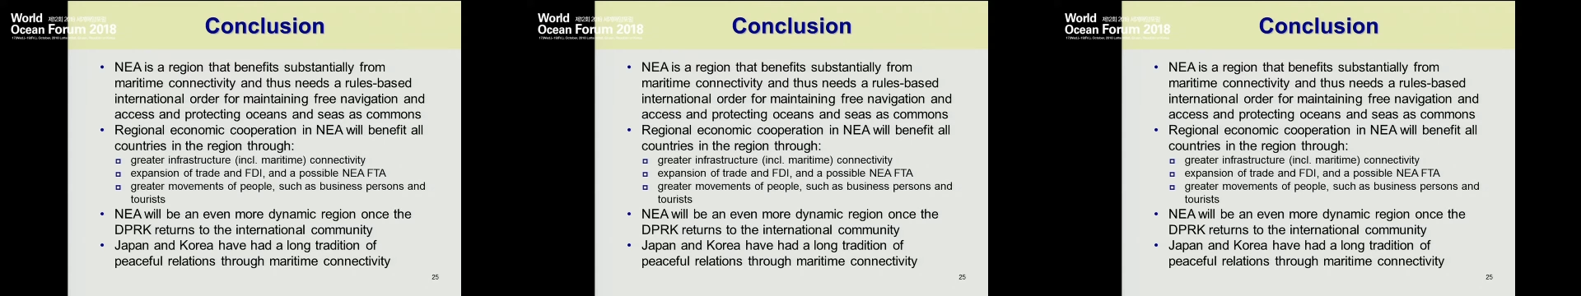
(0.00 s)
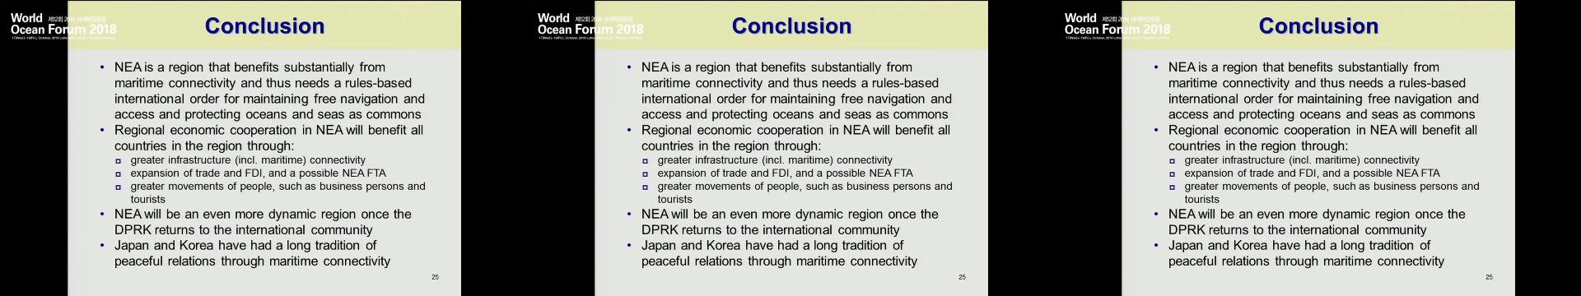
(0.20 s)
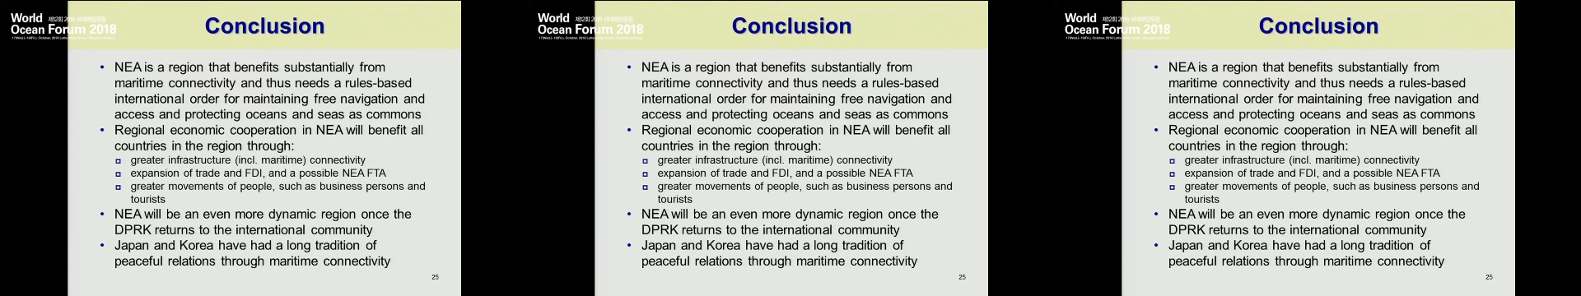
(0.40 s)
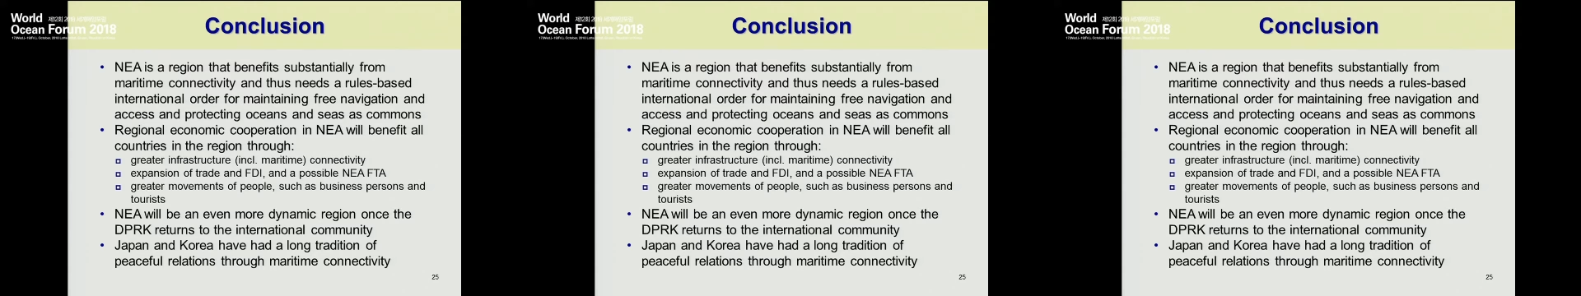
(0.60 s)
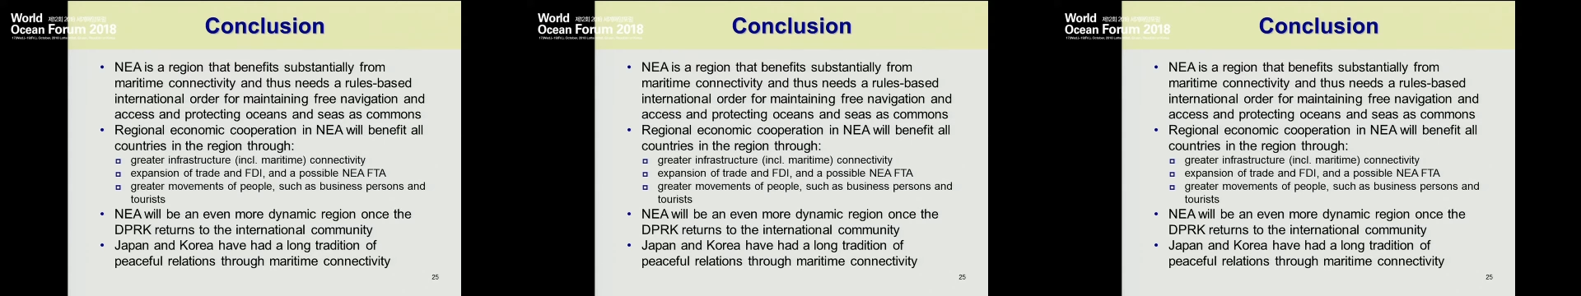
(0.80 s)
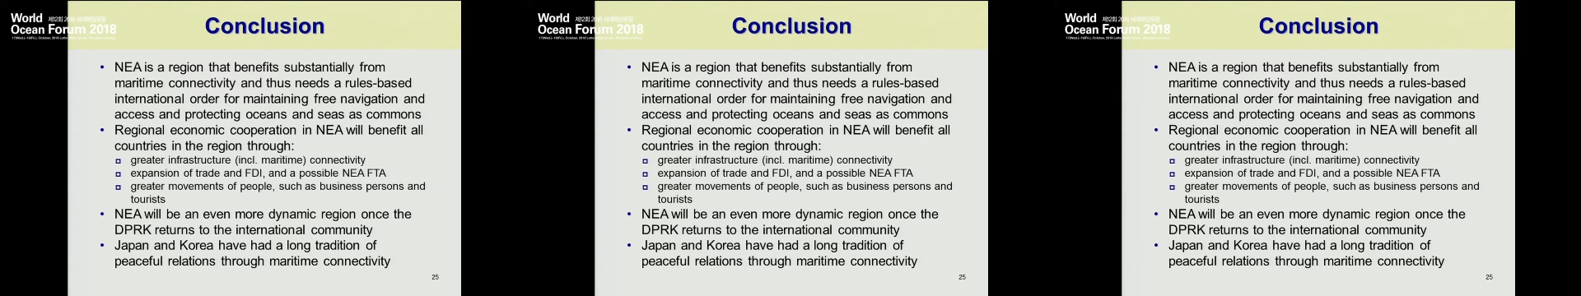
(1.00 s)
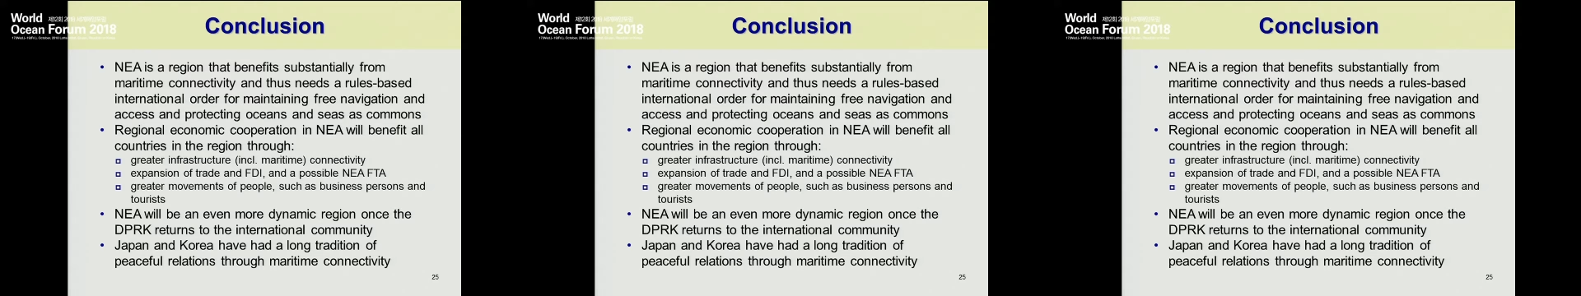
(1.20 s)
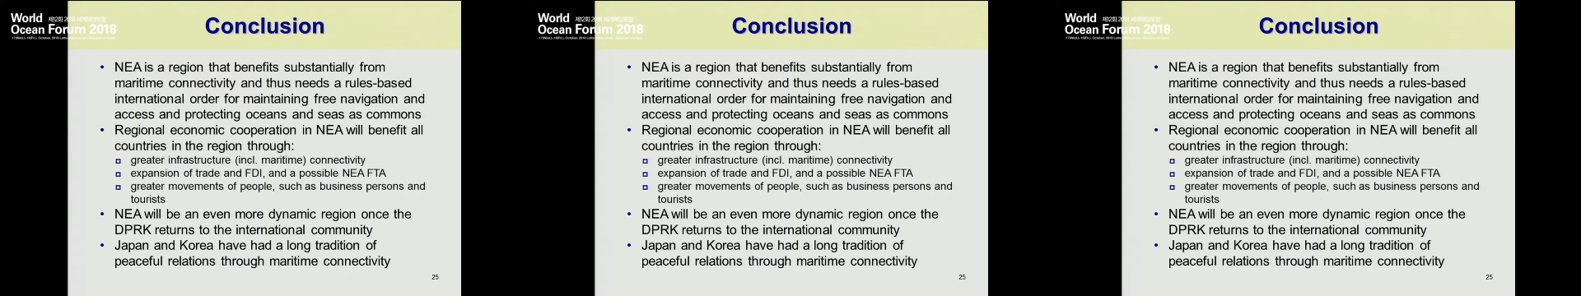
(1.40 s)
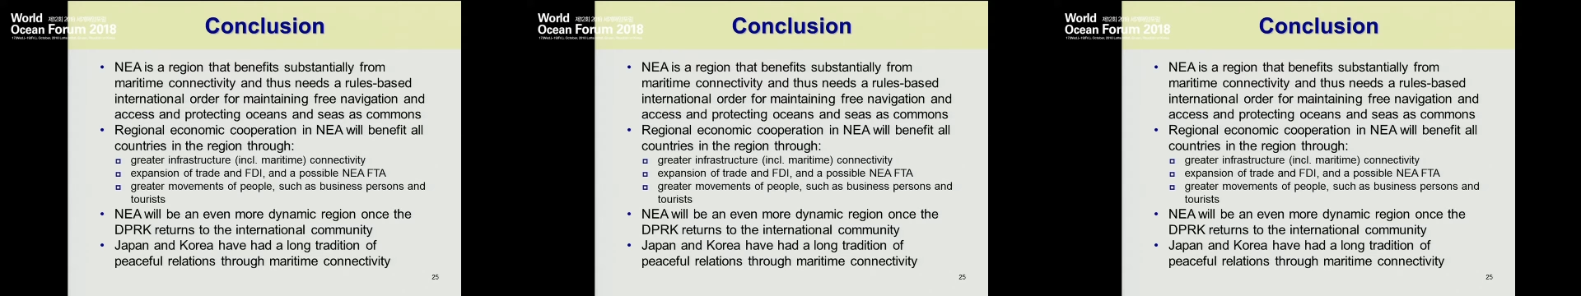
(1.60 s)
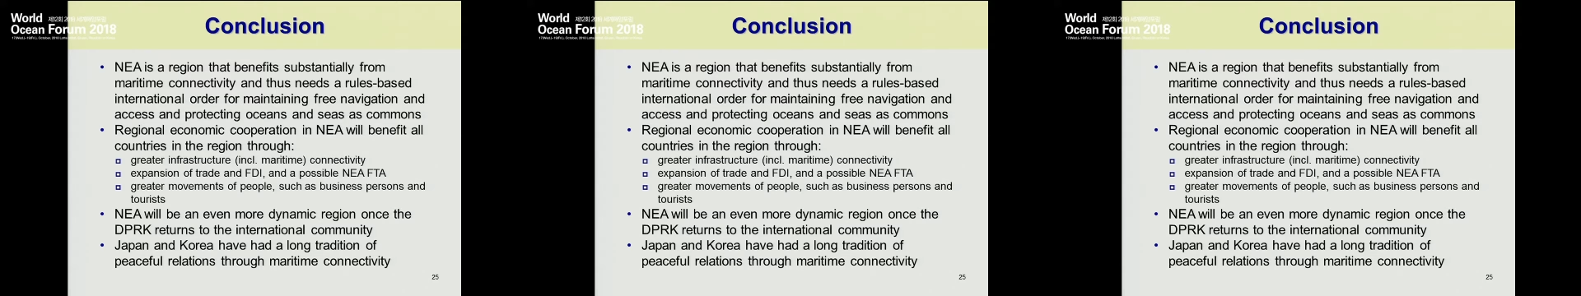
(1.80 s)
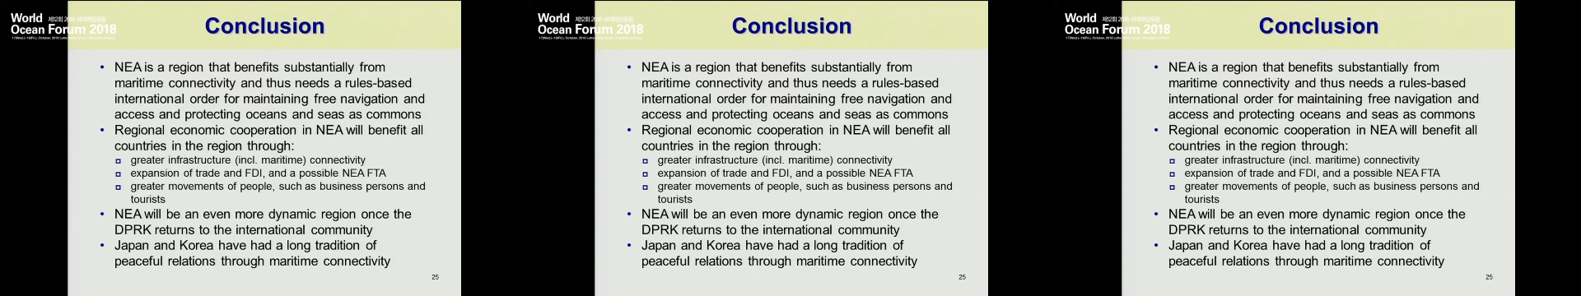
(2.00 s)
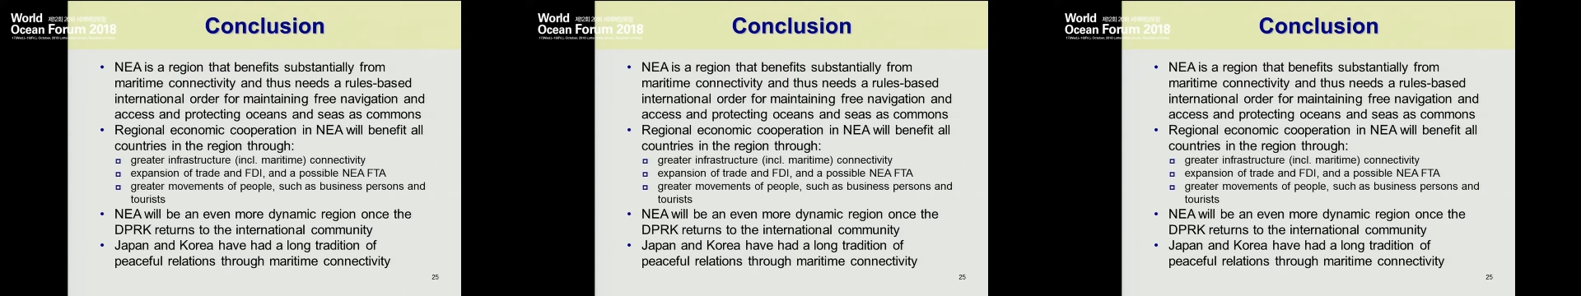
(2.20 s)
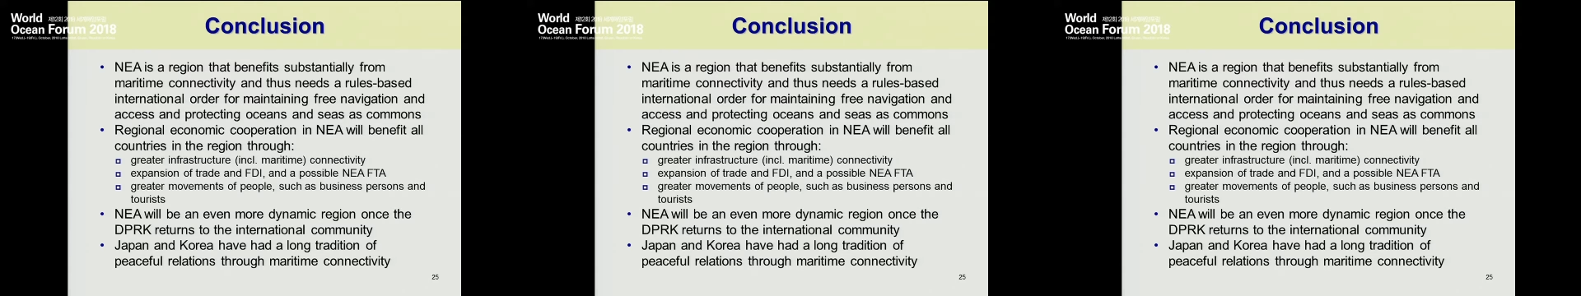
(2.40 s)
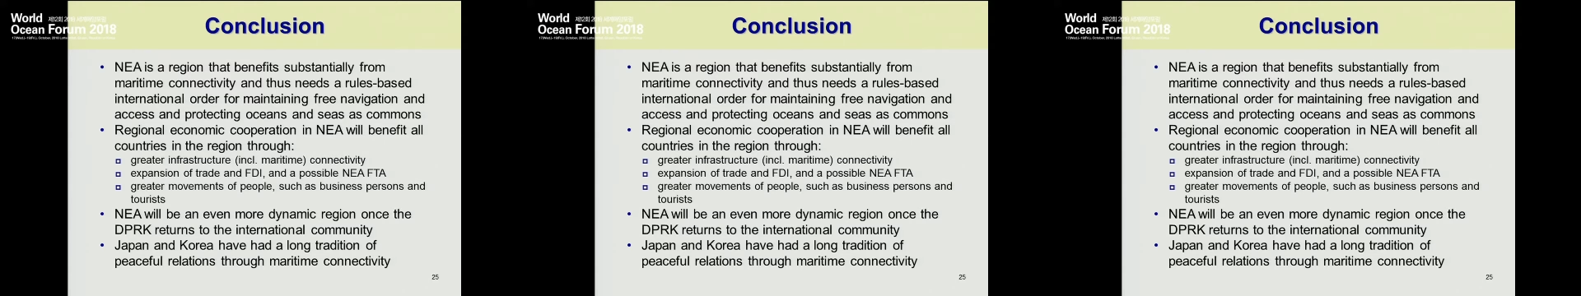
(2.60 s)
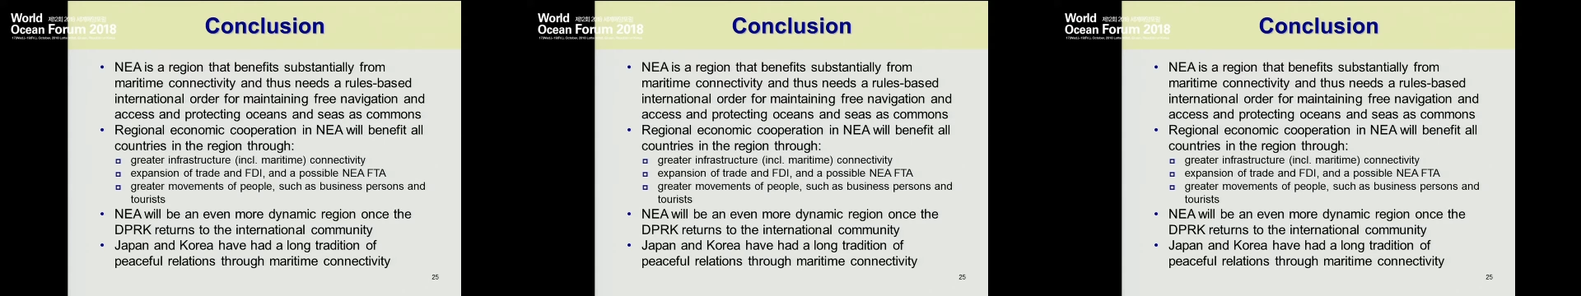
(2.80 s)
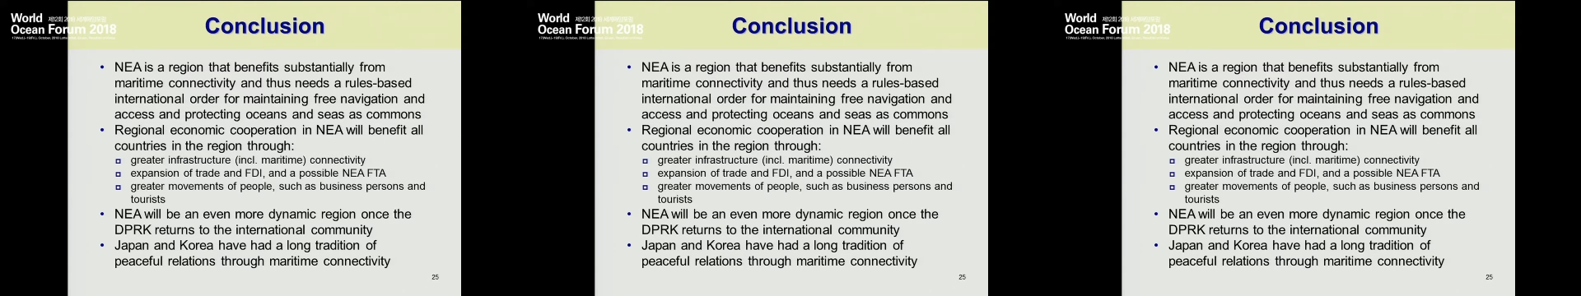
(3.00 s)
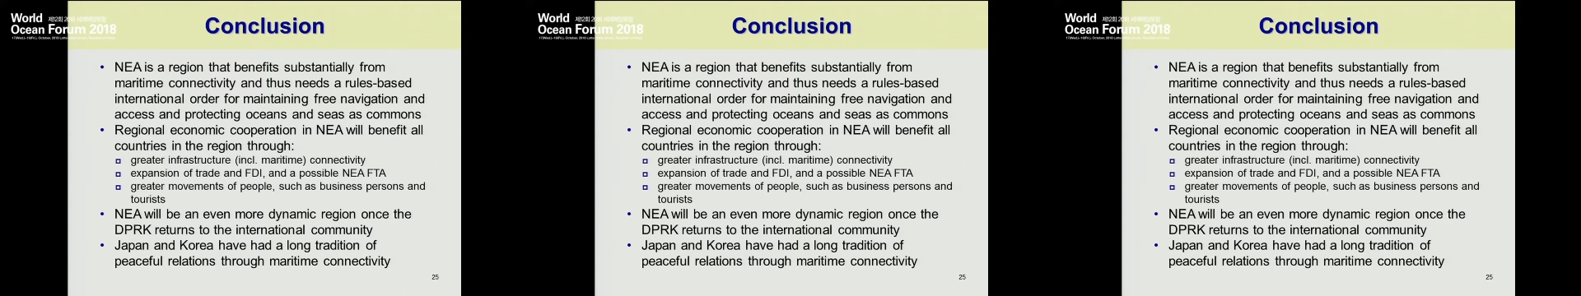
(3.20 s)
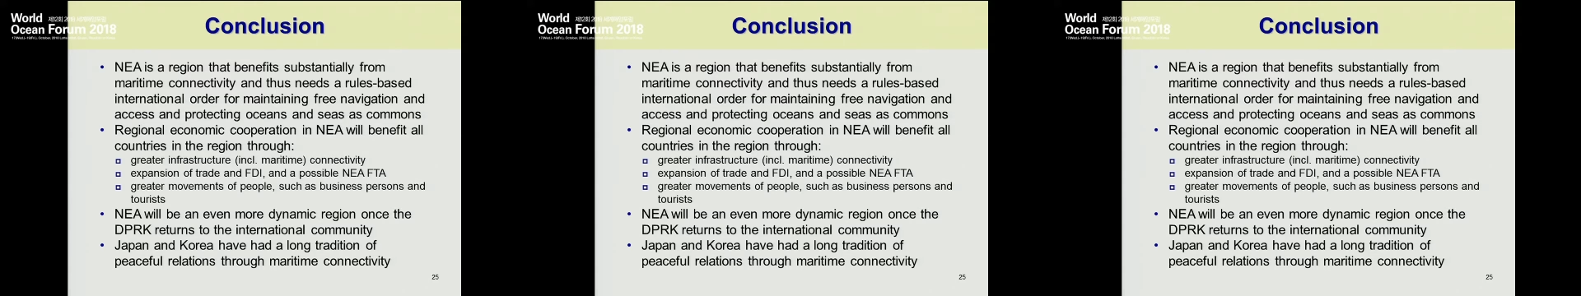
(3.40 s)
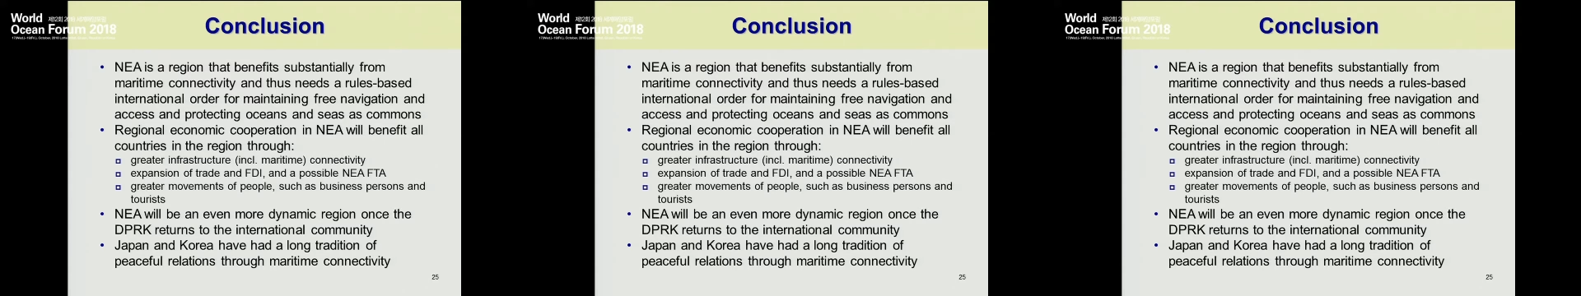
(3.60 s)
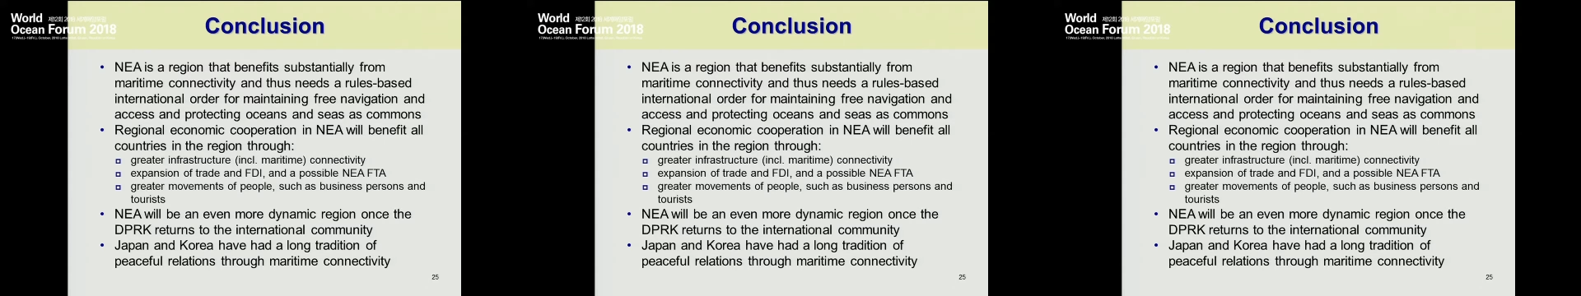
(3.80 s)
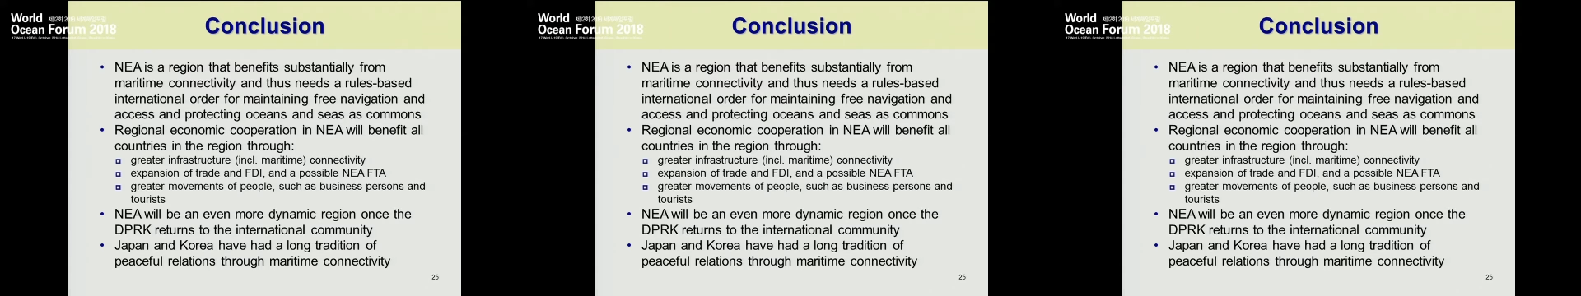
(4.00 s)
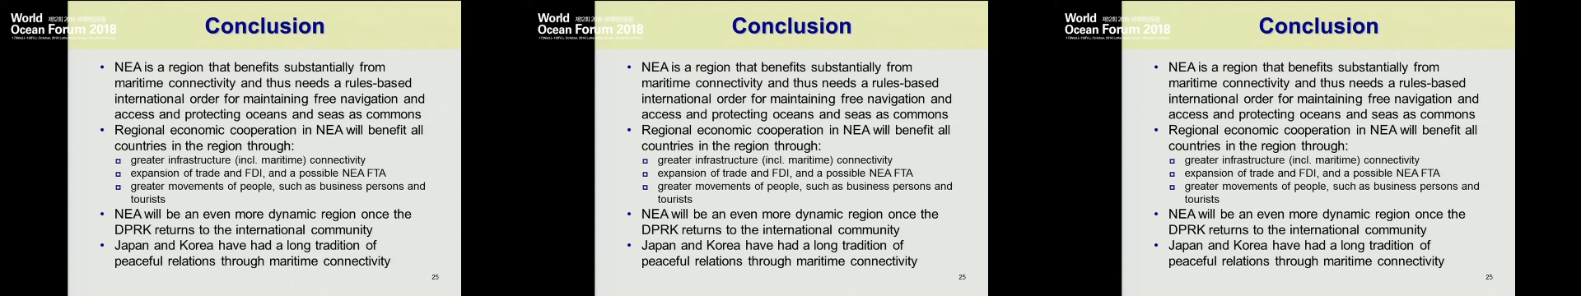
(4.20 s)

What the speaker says: No face is visible, so there are no lips to read.